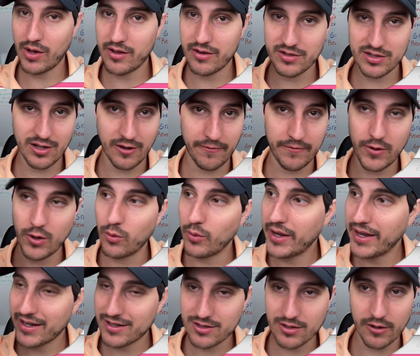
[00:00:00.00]
it's in a few
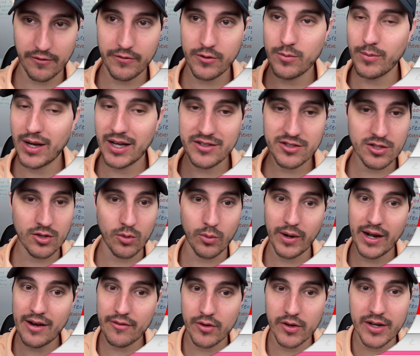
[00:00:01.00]
weeks or a few months or
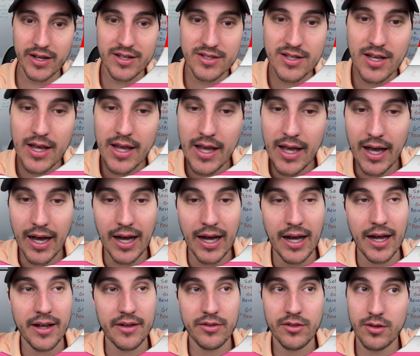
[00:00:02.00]
whenever it is,
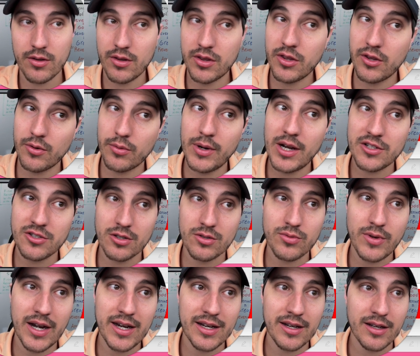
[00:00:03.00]
the Russell's
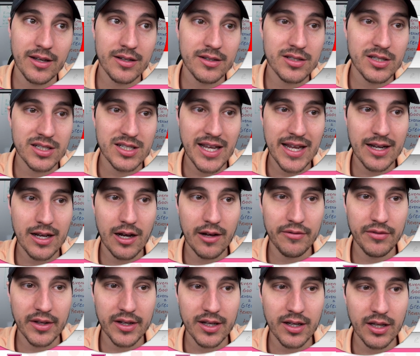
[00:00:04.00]
ready to take off
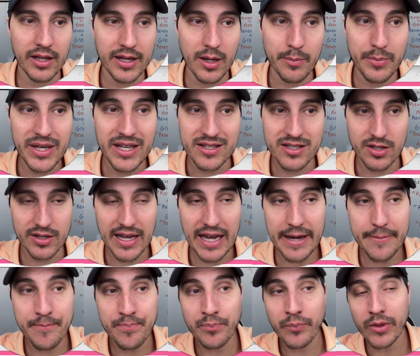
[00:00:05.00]
like a beast,
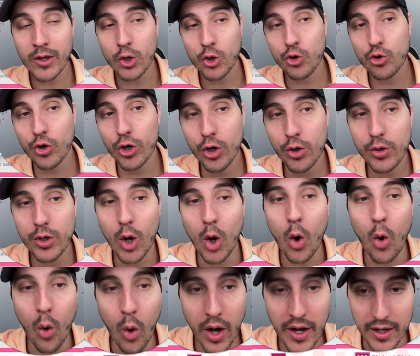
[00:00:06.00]
okay? Crude
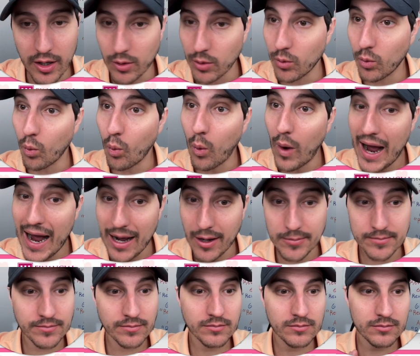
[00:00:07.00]
oil,
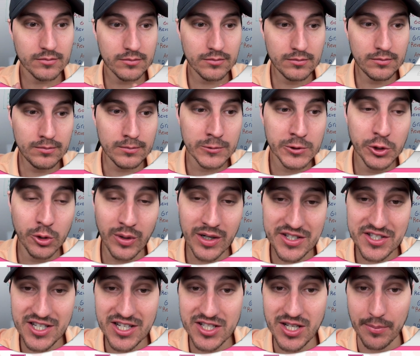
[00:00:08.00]
wow. You want to
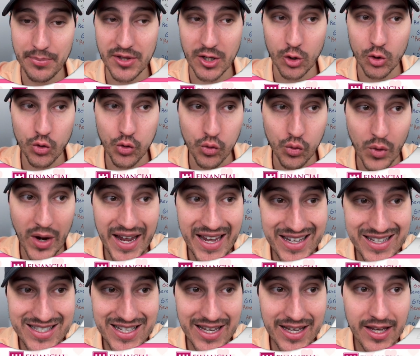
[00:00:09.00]
see something
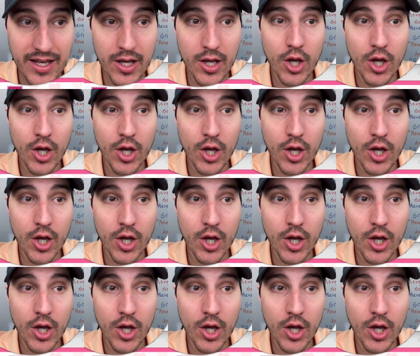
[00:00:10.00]
crazy?